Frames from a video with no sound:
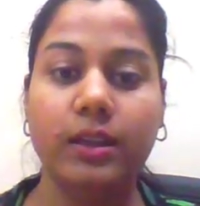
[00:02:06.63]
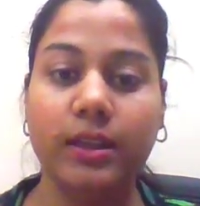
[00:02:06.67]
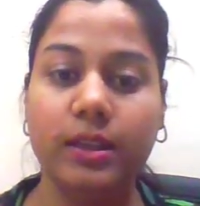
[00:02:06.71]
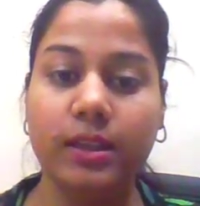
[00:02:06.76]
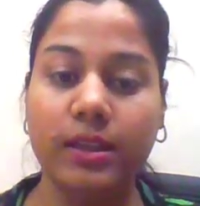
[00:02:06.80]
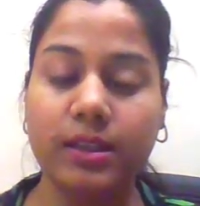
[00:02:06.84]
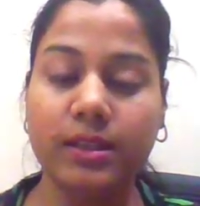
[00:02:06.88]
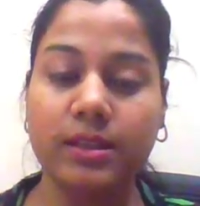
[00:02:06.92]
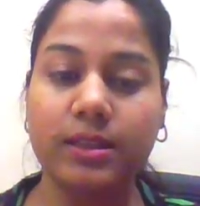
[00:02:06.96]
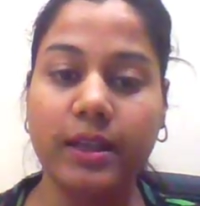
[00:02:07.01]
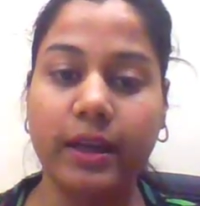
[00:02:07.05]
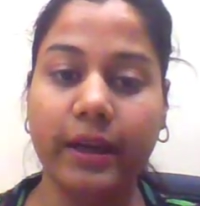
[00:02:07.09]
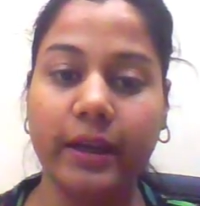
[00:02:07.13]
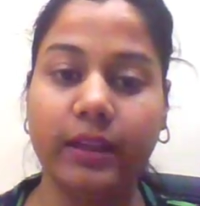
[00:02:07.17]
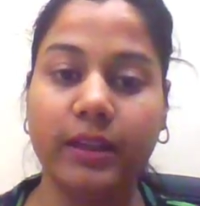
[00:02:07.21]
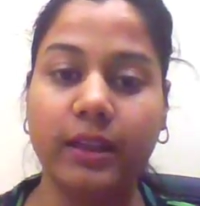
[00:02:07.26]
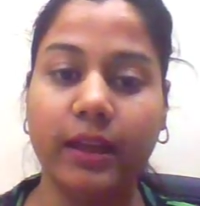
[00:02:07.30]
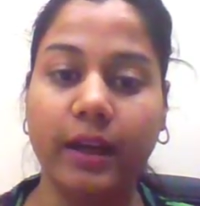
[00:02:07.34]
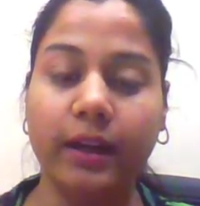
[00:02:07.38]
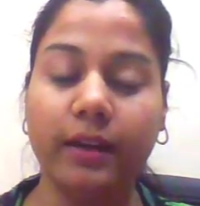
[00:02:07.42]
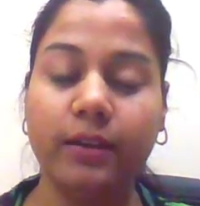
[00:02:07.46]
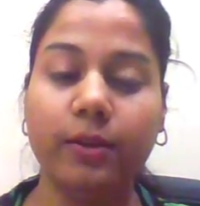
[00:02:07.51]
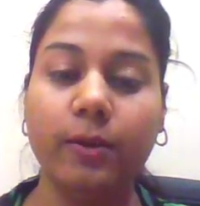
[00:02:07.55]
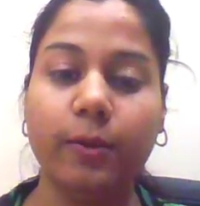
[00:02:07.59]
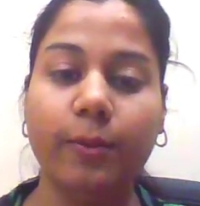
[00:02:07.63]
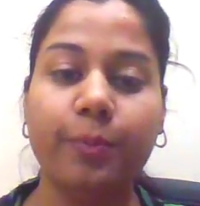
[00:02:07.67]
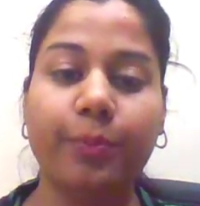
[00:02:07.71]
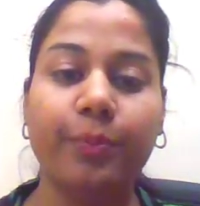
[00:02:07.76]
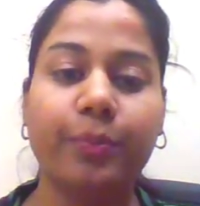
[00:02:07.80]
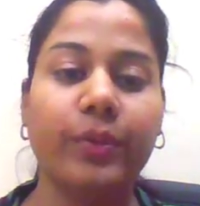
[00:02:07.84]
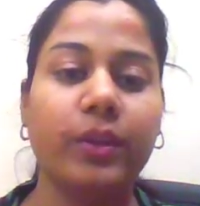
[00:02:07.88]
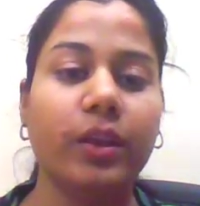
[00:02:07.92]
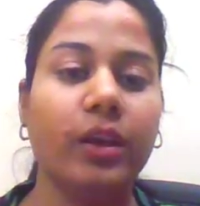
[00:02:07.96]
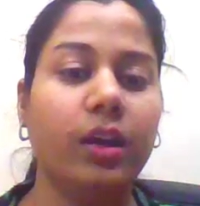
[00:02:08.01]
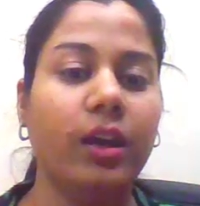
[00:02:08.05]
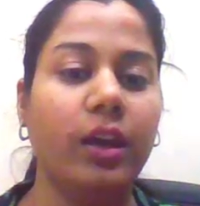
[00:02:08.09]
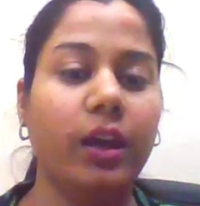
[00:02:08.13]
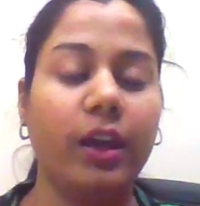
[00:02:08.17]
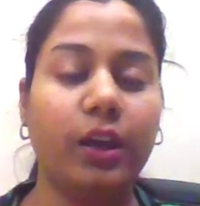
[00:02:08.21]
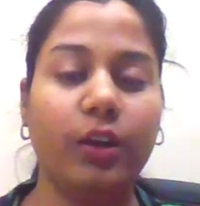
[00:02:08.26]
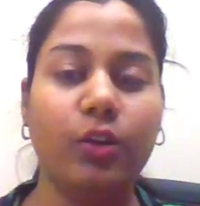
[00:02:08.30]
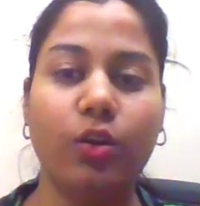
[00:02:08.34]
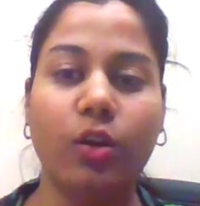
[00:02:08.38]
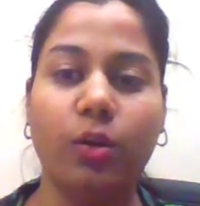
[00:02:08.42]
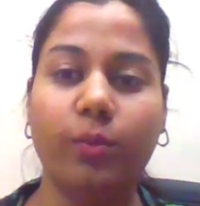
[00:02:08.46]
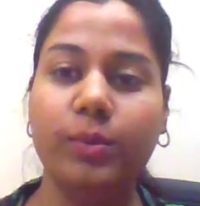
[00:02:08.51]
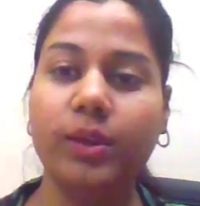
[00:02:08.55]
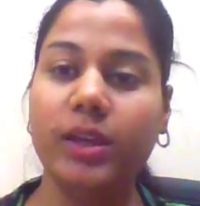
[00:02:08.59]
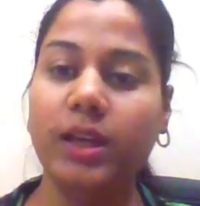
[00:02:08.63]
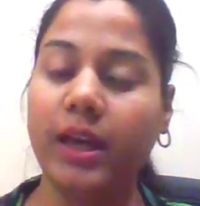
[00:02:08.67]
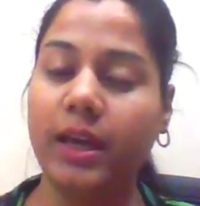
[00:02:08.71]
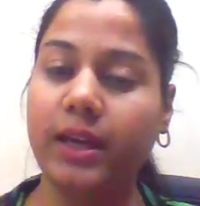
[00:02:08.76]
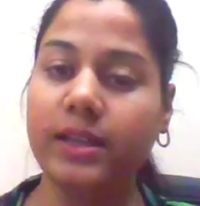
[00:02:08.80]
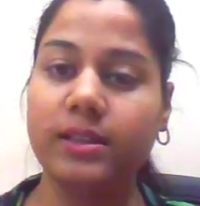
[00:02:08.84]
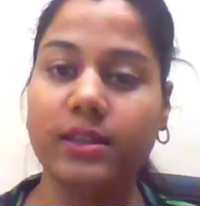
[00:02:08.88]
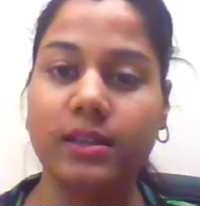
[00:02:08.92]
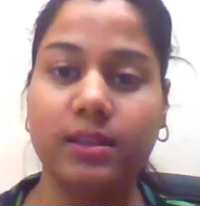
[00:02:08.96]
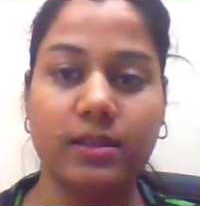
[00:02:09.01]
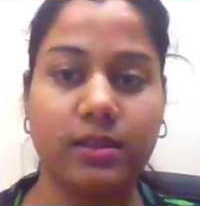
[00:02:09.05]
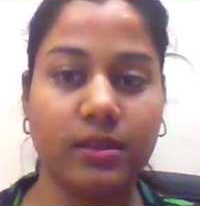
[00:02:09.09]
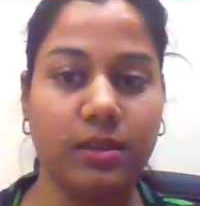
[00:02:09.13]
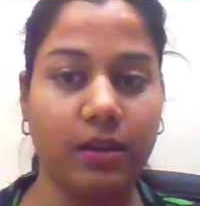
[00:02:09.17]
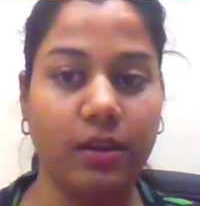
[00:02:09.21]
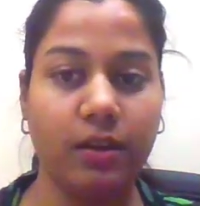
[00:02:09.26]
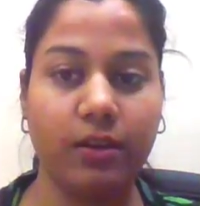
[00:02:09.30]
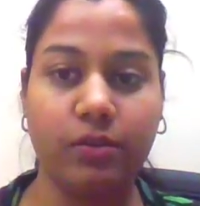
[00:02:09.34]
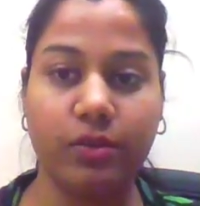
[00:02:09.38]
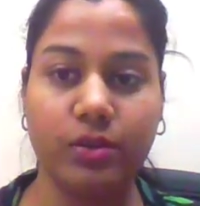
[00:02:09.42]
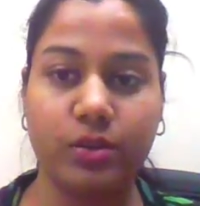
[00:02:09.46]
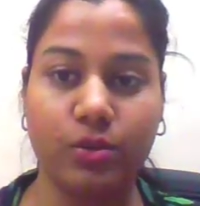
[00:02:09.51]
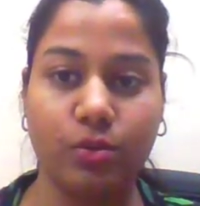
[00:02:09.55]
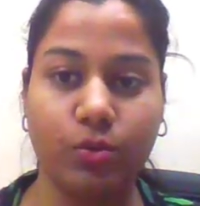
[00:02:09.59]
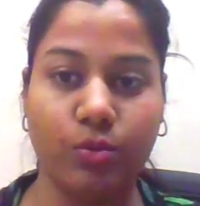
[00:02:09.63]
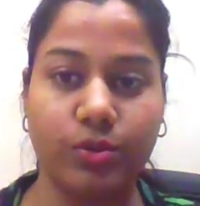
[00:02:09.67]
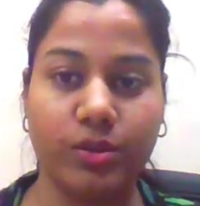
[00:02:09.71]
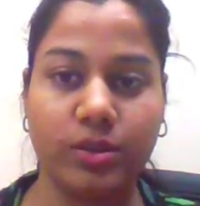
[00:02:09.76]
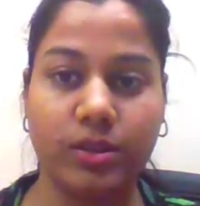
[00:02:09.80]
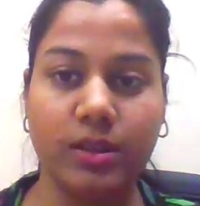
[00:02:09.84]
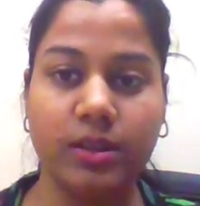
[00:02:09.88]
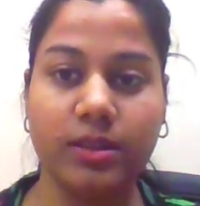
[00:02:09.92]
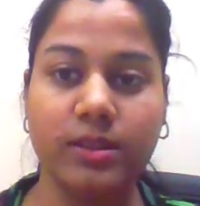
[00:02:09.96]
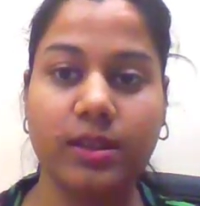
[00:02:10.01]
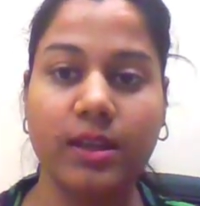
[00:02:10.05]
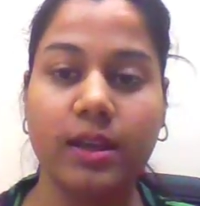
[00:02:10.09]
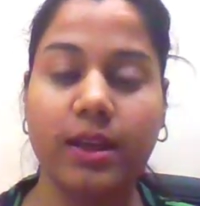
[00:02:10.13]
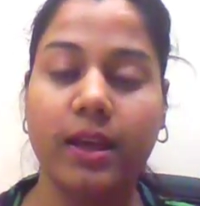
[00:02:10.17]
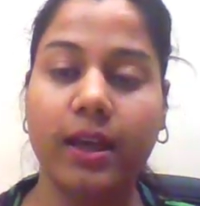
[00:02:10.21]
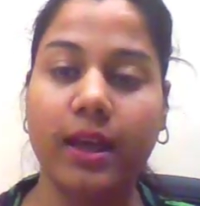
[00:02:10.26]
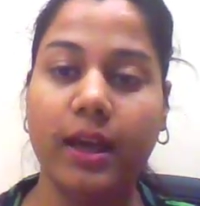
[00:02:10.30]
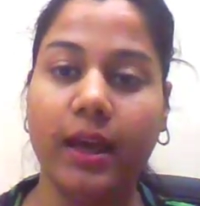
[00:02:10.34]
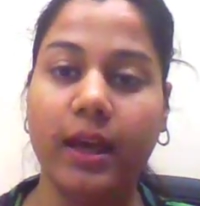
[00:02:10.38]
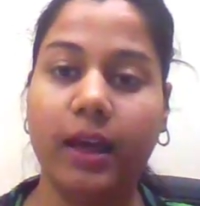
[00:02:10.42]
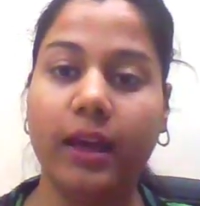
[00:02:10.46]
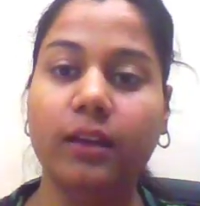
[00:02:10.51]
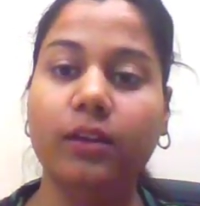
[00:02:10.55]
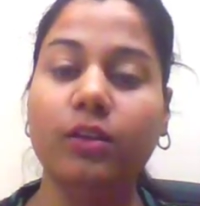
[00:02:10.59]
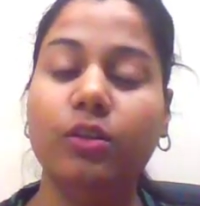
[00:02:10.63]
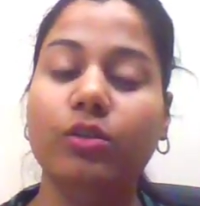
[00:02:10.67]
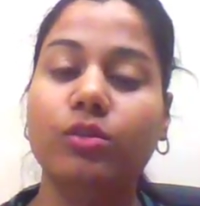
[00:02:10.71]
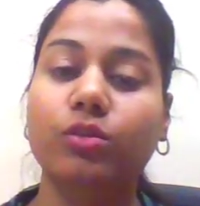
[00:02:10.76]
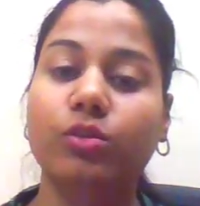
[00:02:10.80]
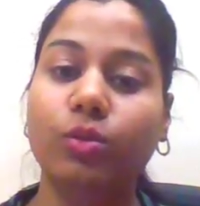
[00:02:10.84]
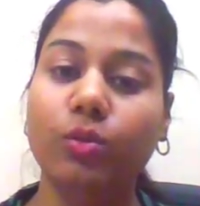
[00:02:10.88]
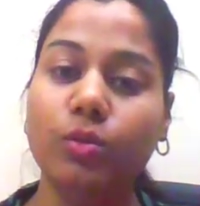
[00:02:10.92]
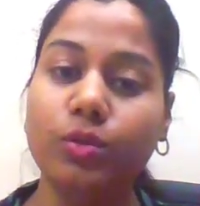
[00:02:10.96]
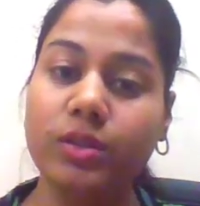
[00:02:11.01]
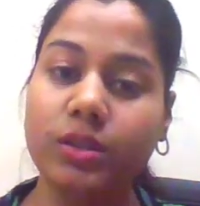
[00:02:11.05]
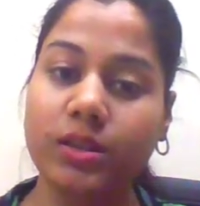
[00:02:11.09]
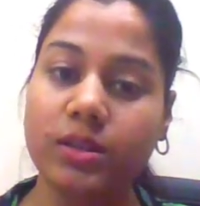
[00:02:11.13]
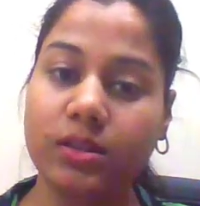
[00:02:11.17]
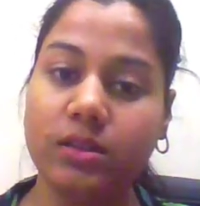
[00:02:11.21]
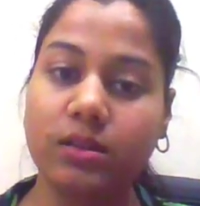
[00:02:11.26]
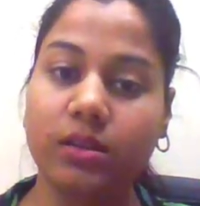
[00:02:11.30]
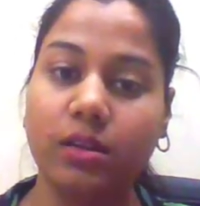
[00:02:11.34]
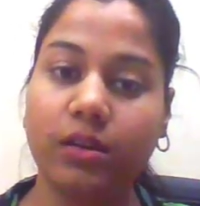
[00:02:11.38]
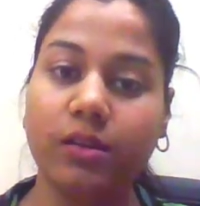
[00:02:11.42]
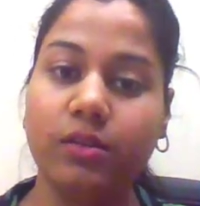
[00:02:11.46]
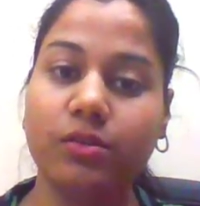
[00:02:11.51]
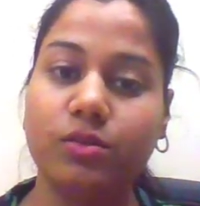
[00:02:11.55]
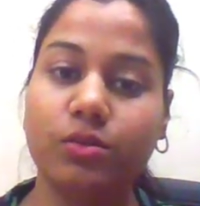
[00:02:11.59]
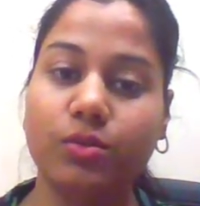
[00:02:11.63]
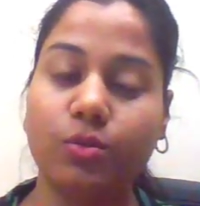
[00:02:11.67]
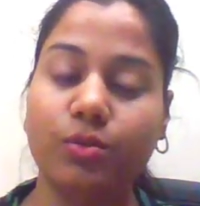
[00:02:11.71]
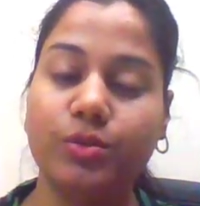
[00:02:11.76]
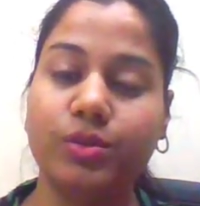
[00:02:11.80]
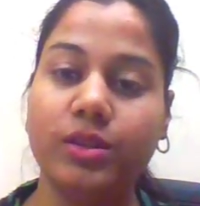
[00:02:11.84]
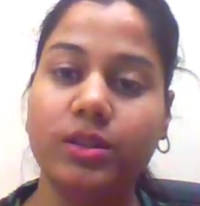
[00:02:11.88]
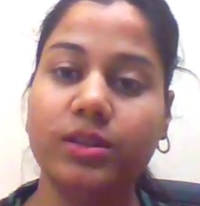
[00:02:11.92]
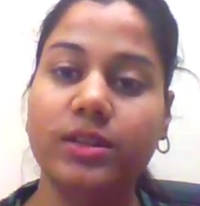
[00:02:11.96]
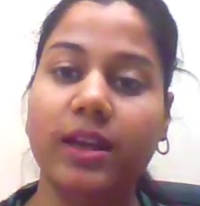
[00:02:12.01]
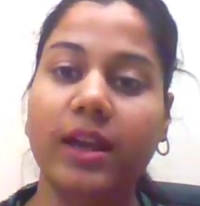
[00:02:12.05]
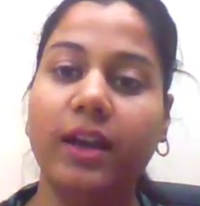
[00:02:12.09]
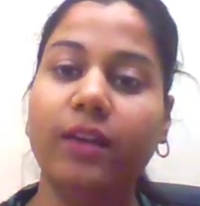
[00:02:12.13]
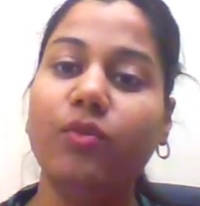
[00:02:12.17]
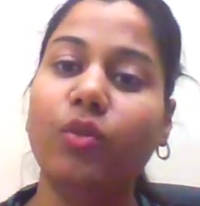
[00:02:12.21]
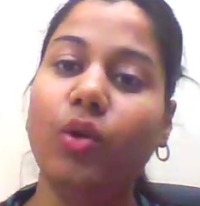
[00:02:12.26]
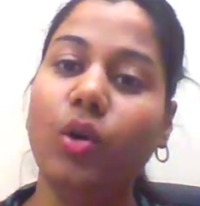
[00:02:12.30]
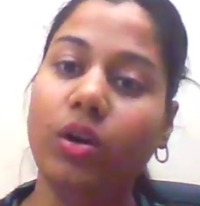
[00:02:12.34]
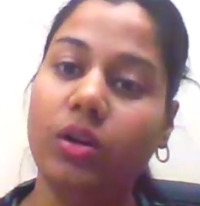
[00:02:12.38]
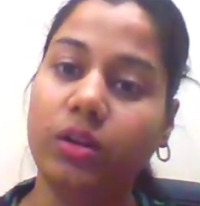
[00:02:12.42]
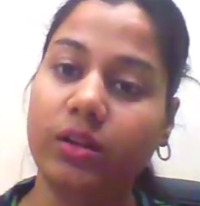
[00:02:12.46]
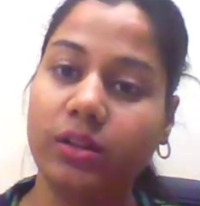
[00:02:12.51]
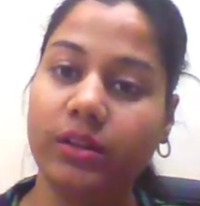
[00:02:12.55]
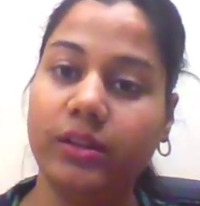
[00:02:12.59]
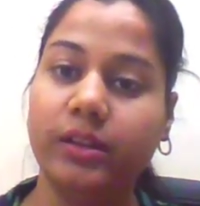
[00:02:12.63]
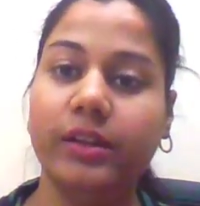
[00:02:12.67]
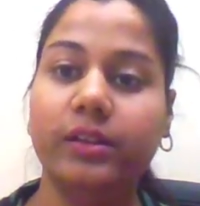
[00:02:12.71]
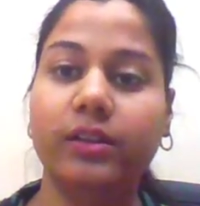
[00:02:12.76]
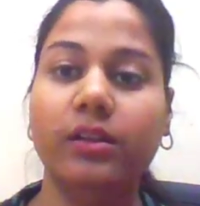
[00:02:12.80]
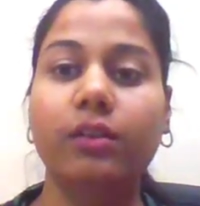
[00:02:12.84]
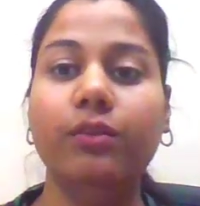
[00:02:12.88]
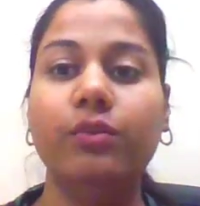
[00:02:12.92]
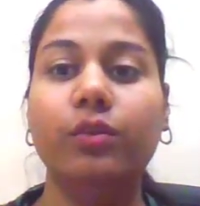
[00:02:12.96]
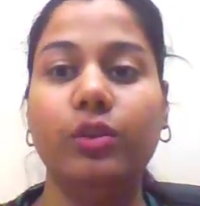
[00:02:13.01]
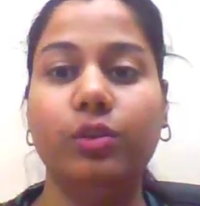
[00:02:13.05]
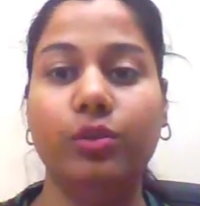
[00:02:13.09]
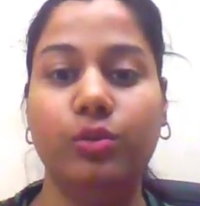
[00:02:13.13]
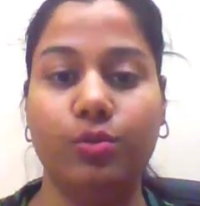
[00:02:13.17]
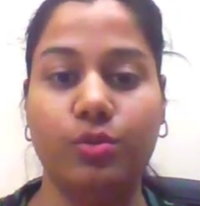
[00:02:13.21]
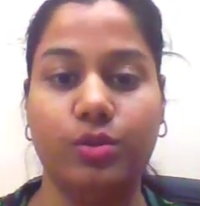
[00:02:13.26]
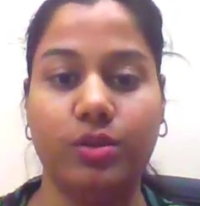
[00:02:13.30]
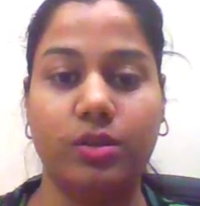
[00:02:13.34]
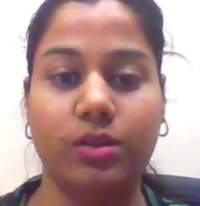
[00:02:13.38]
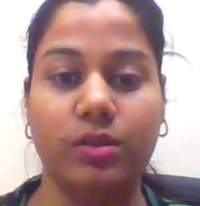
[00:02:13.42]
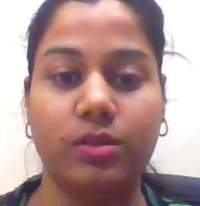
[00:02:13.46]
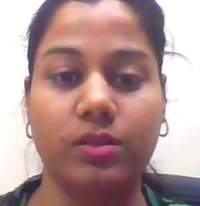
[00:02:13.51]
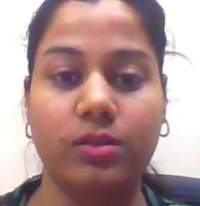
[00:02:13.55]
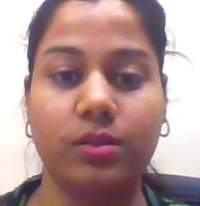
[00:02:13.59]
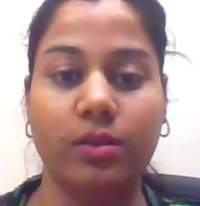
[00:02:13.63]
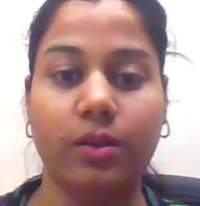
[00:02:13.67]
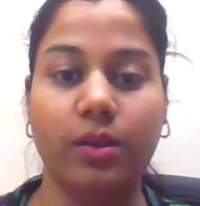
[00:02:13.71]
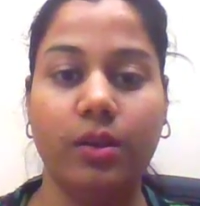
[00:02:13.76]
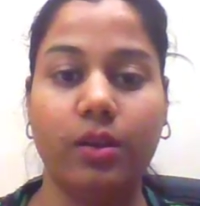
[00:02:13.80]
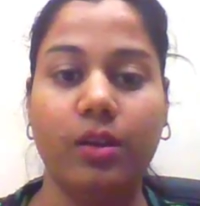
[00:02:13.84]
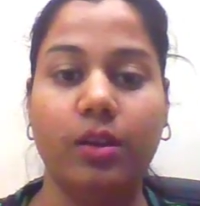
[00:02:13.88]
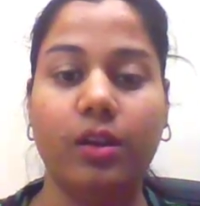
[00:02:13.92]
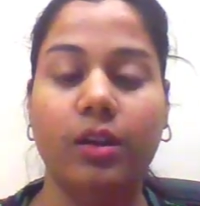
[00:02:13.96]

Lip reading: He said that economy has scarce resources and those scarce resources have alternative uses.